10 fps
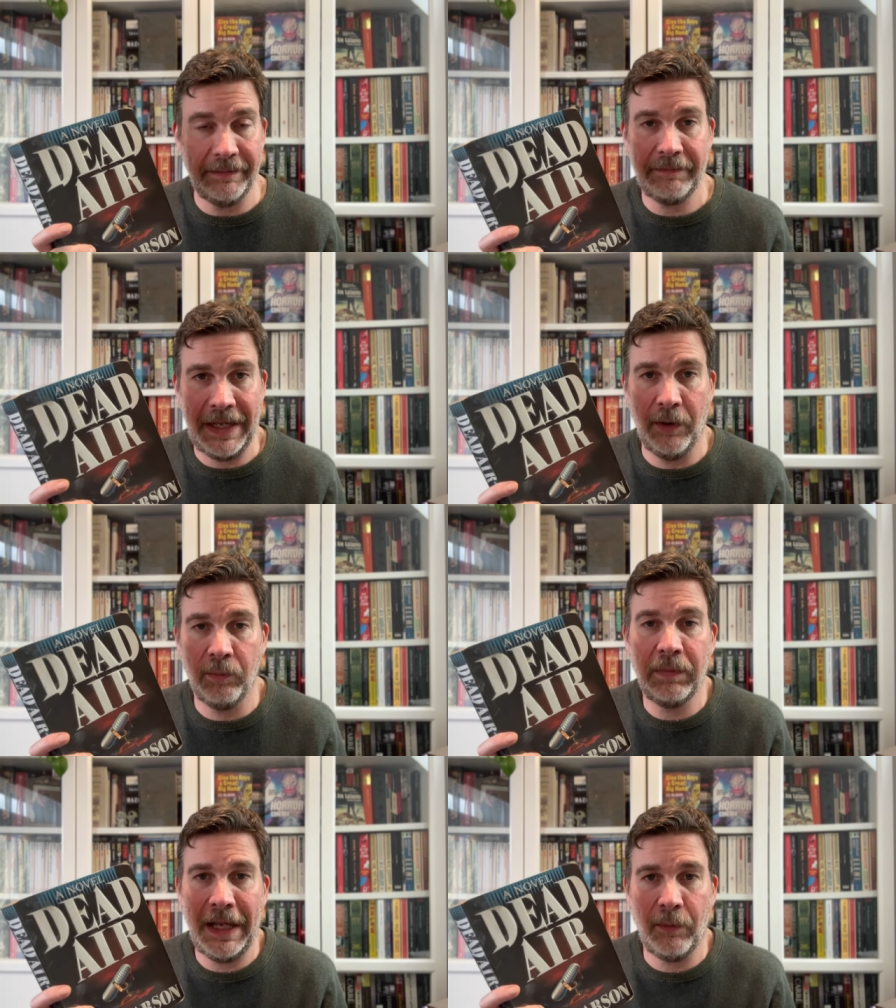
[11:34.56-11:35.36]

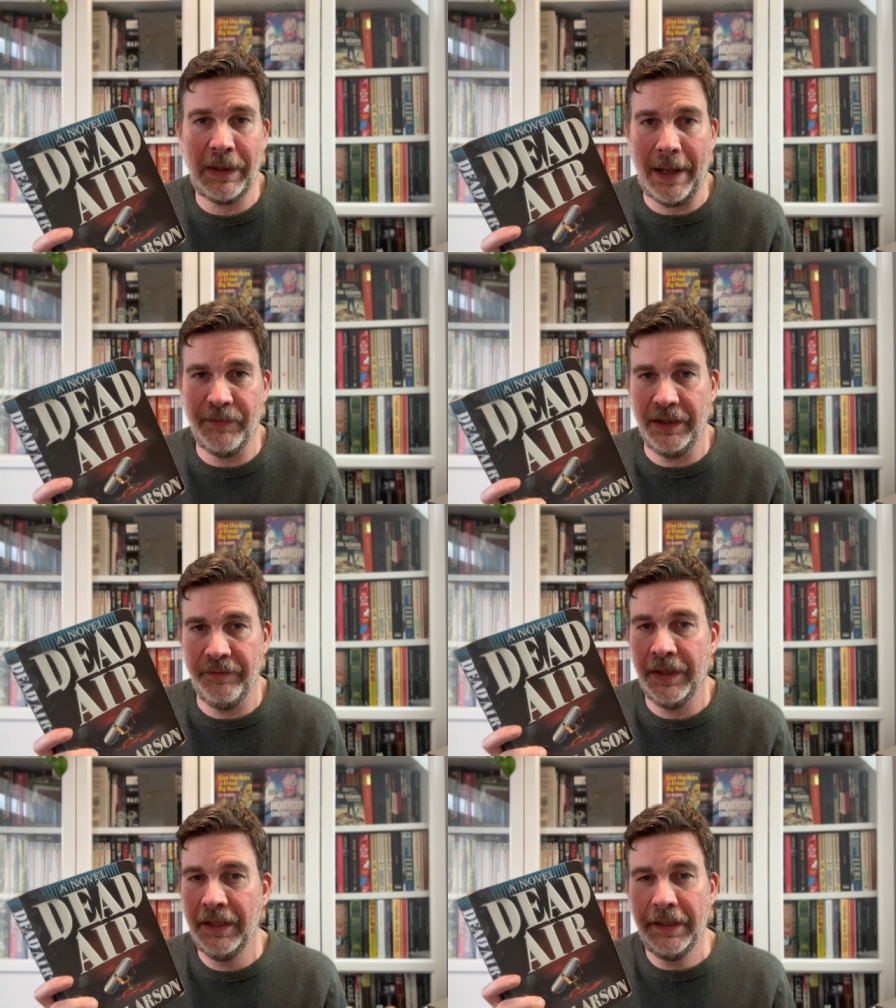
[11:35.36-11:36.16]
held captive
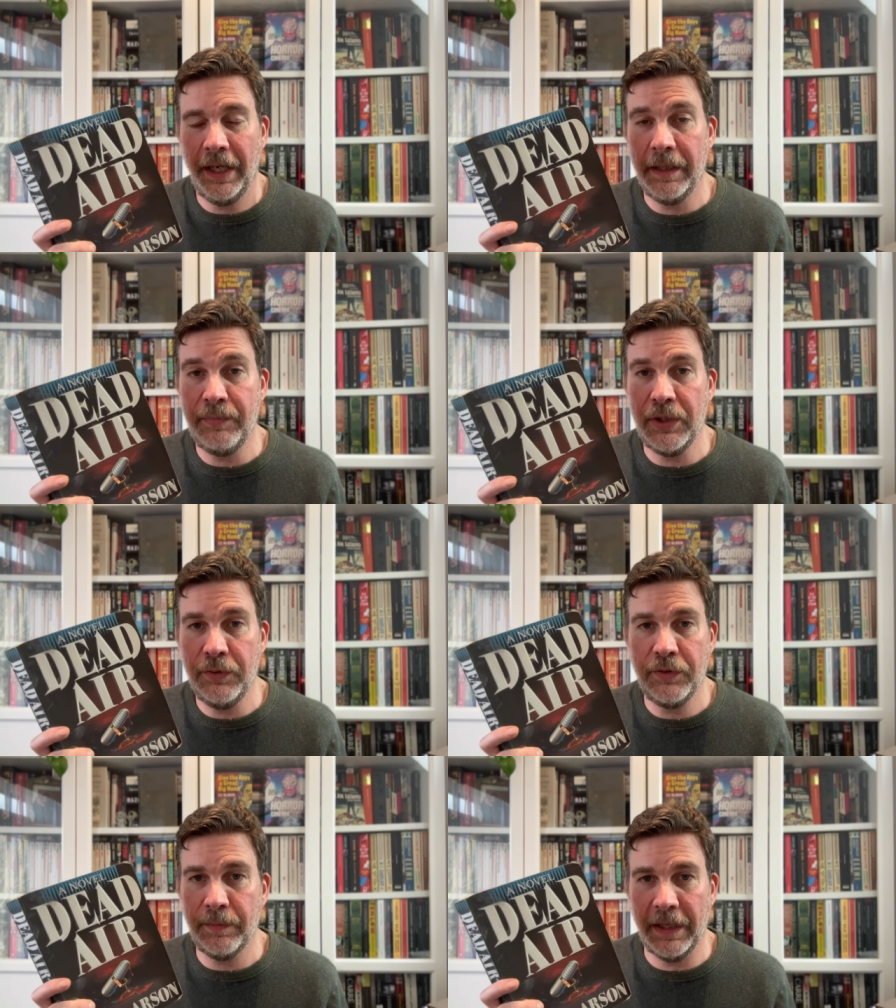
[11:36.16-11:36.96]
and
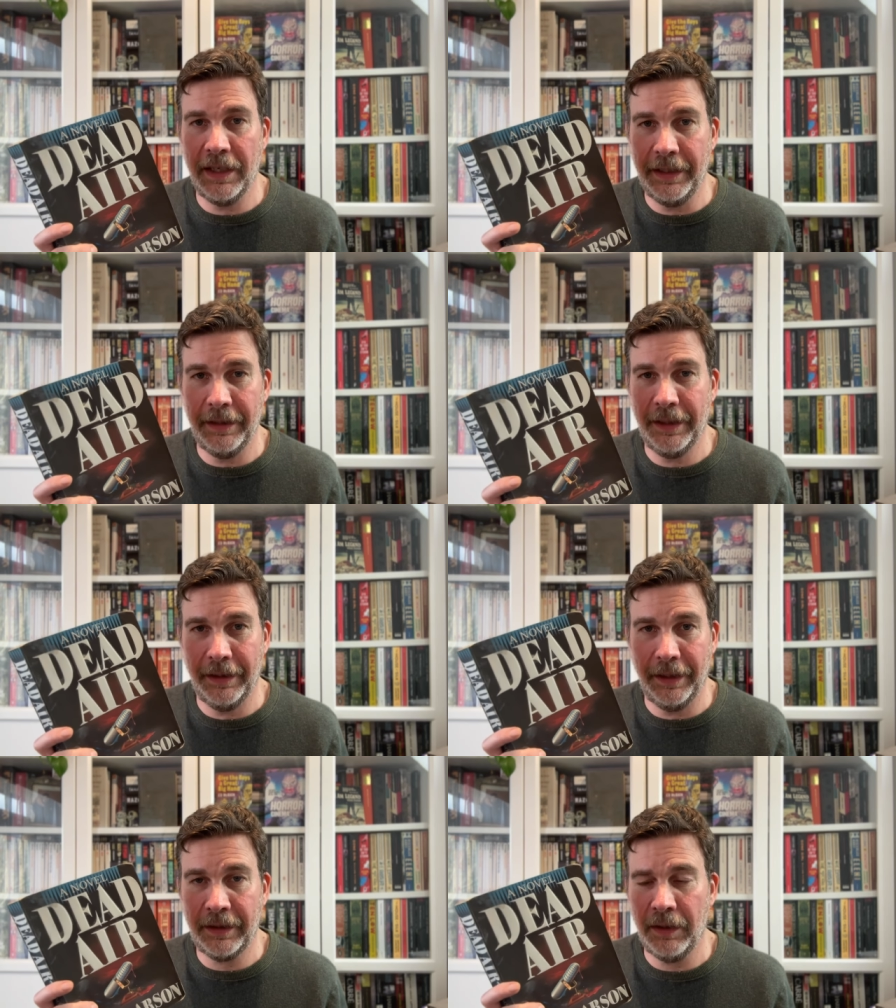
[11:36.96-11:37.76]
abused by
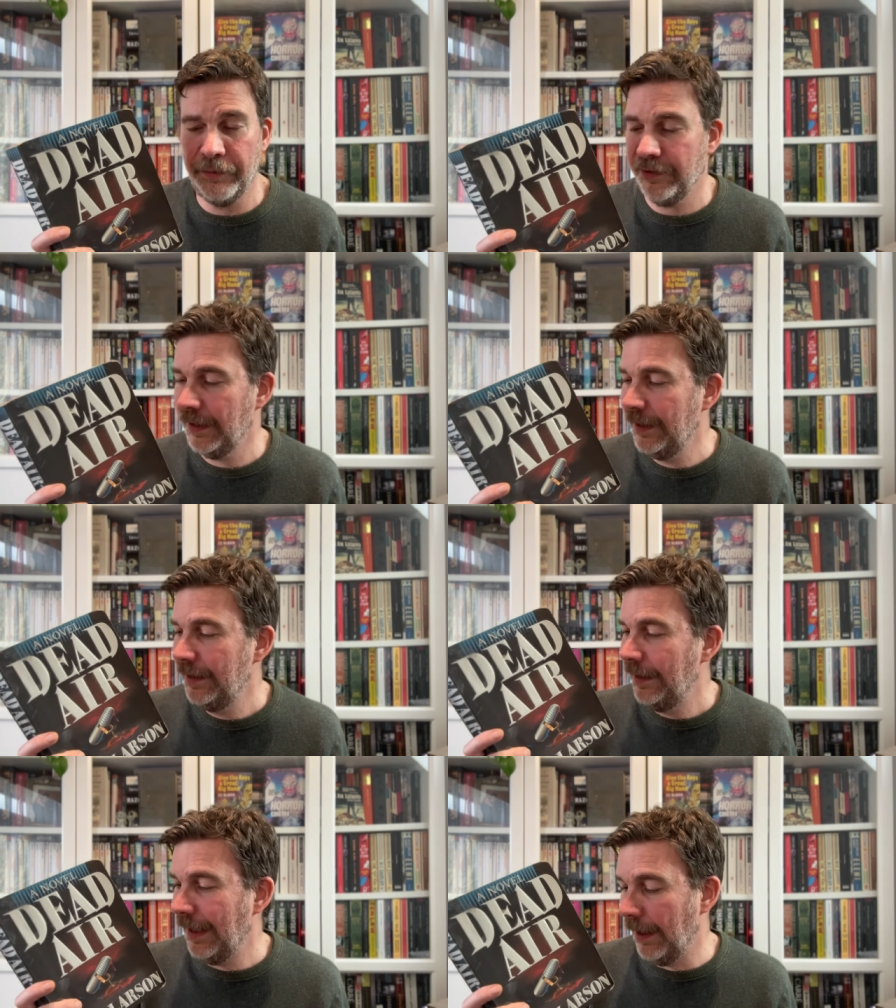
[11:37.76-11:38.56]
a cult,
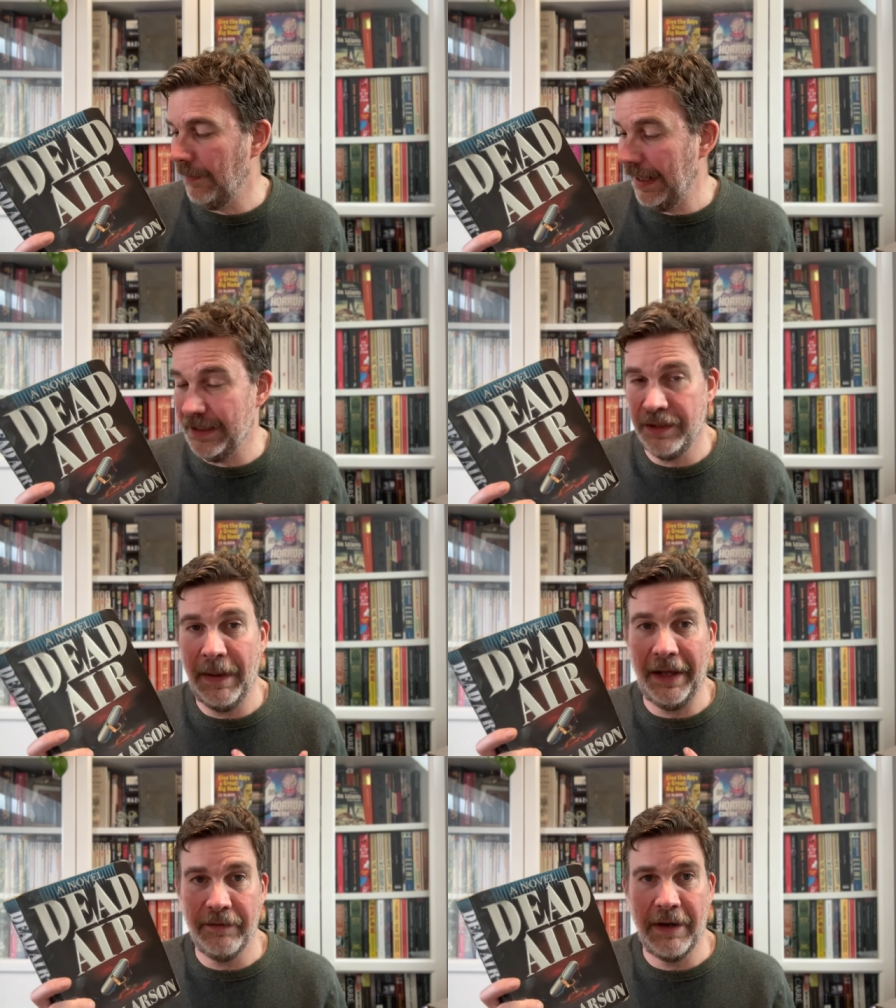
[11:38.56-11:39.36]
and it's
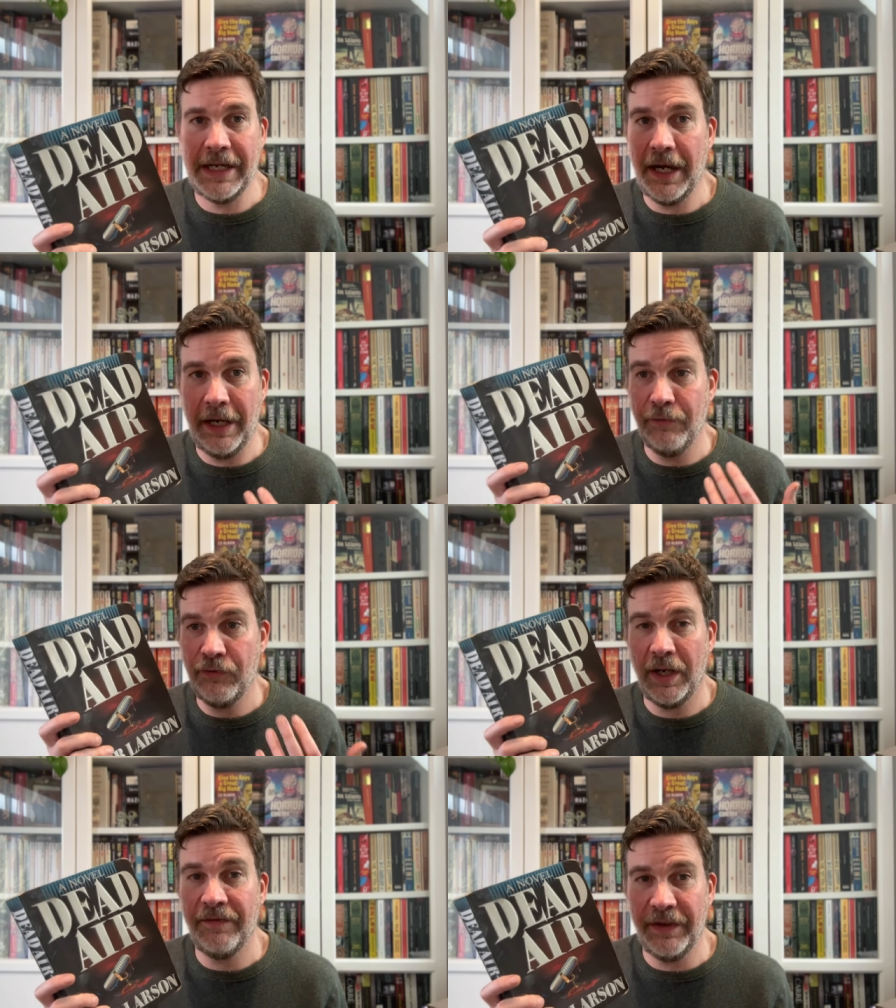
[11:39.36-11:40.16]
about the radio host
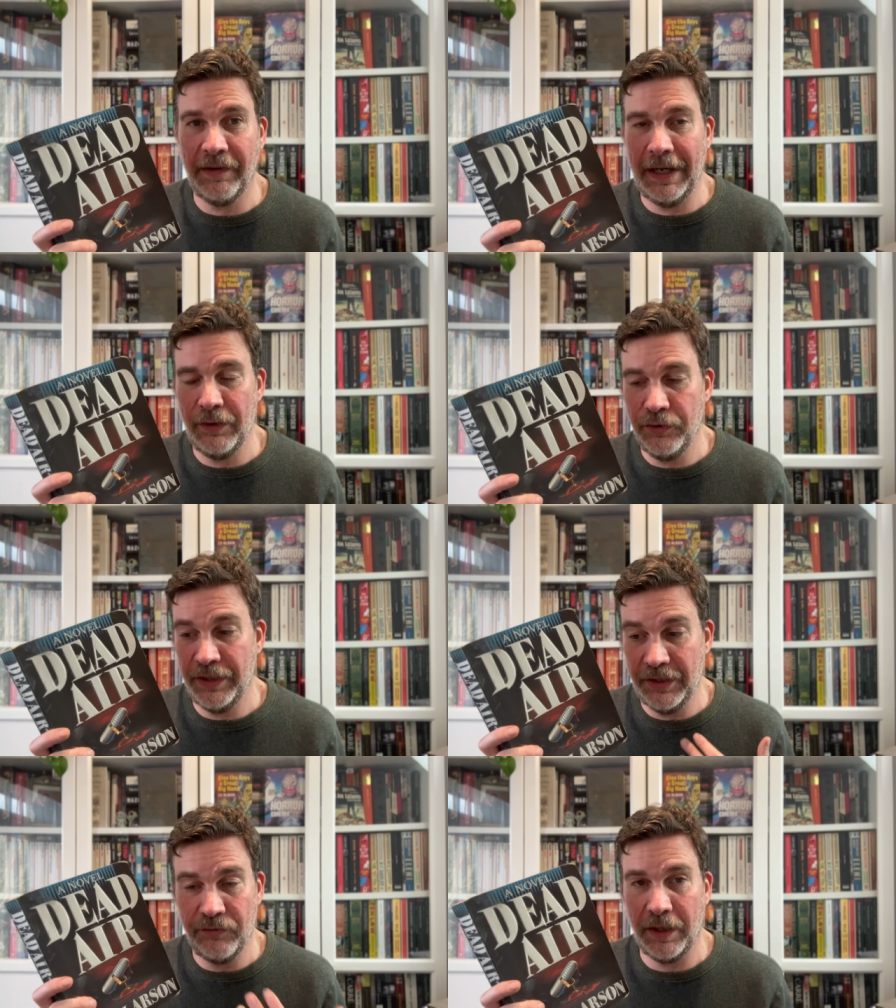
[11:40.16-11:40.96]
trying to figure out who
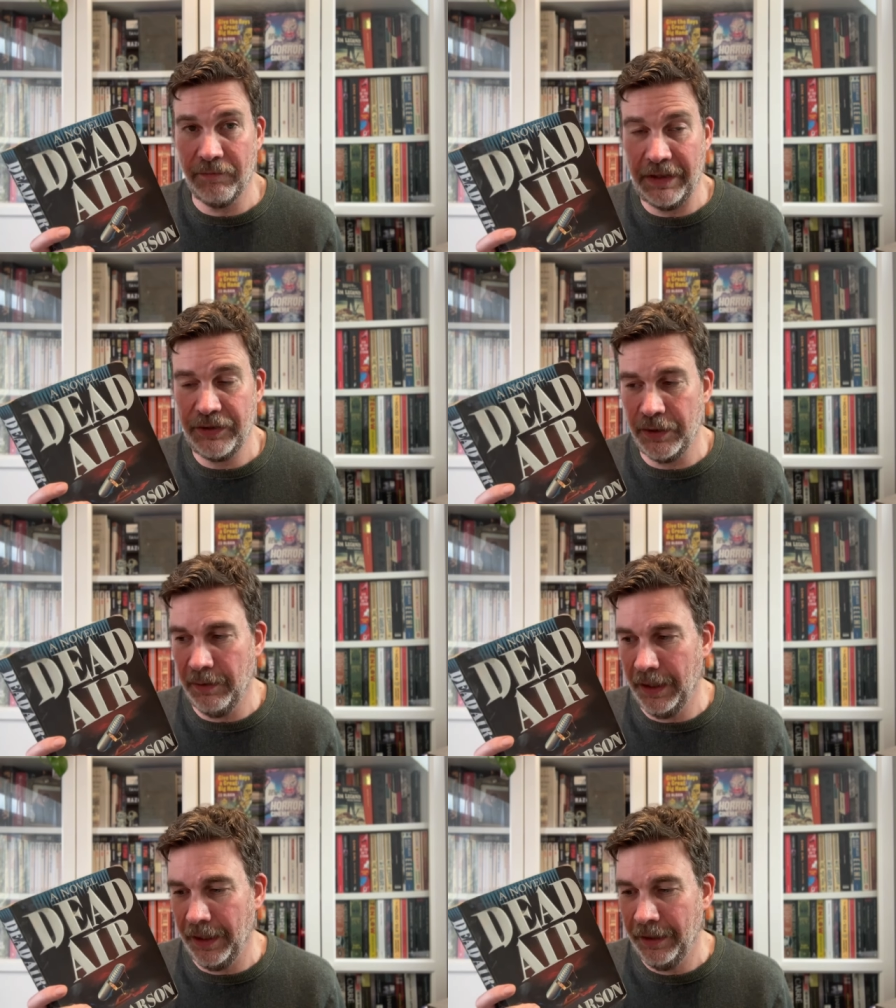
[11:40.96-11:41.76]
she is, trying to rescue
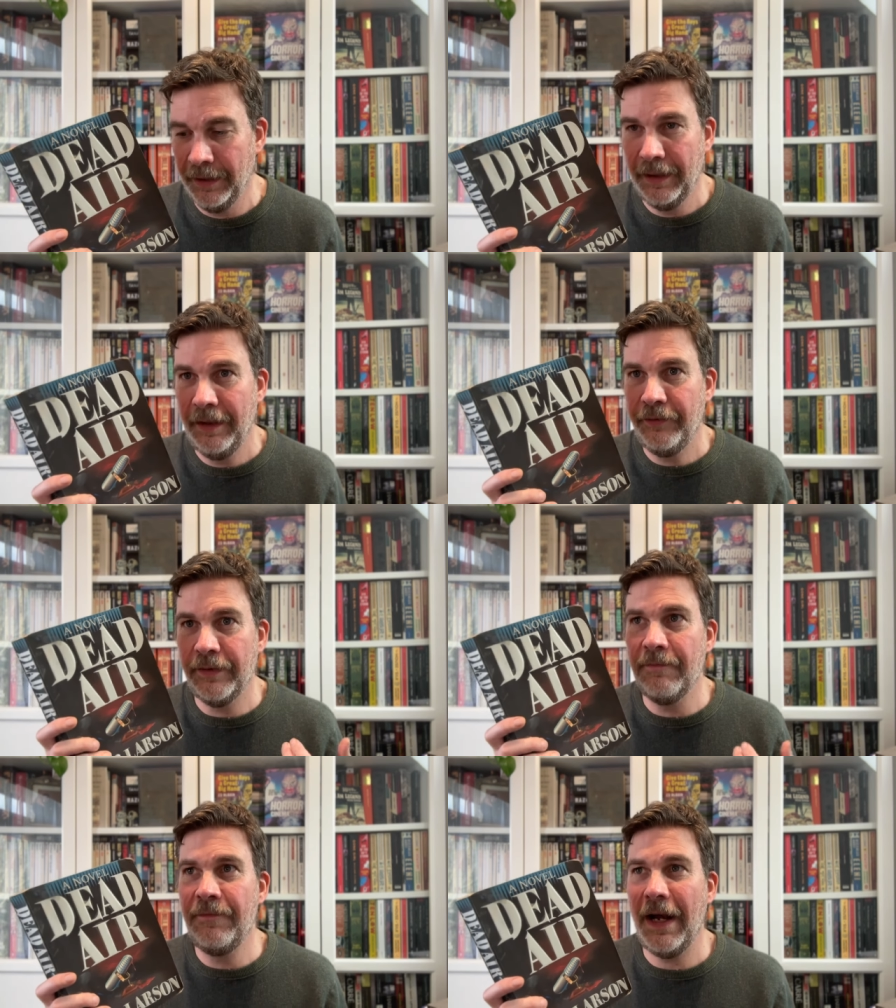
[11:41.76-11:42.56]
her.
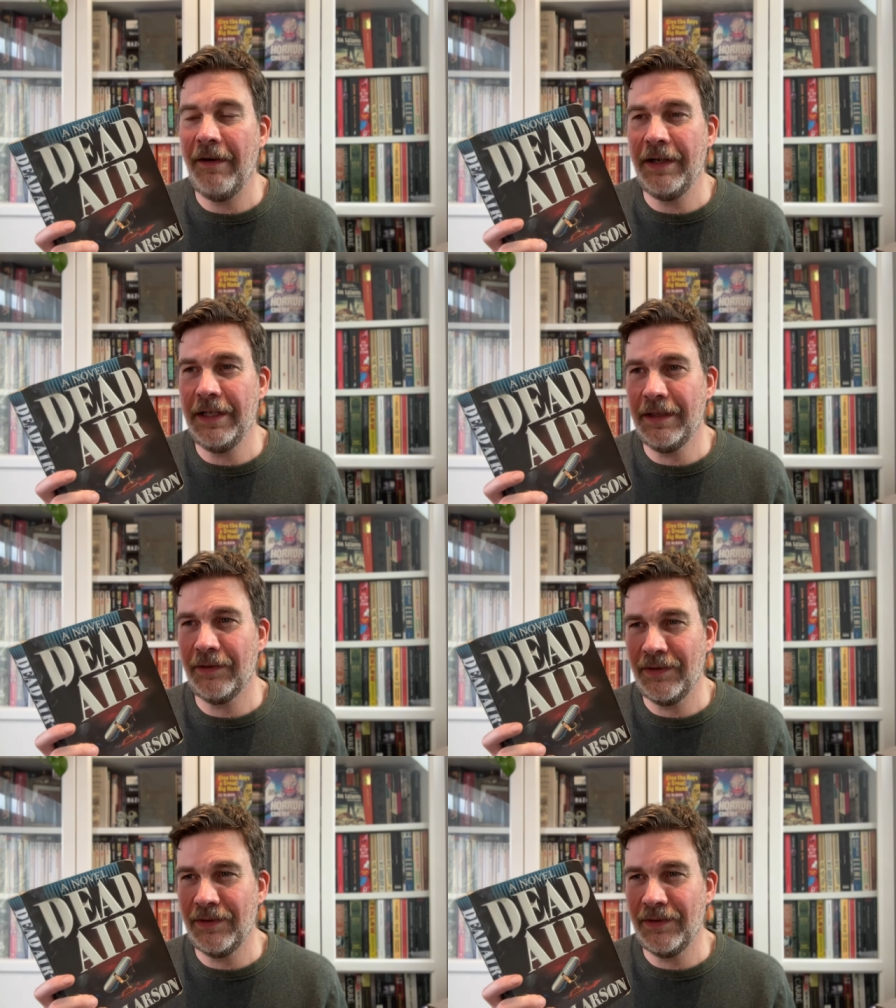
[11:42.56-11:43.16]
Some very,